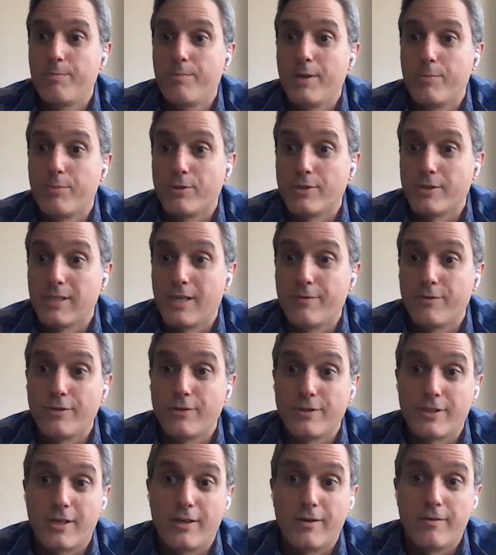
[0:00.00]
people's
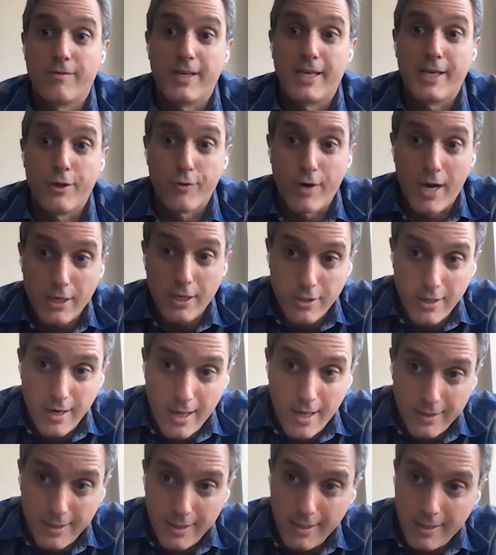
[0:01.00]
levels of
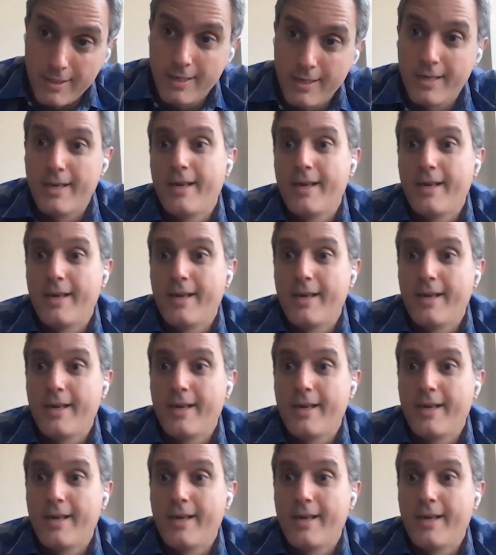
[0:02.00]
irrationality.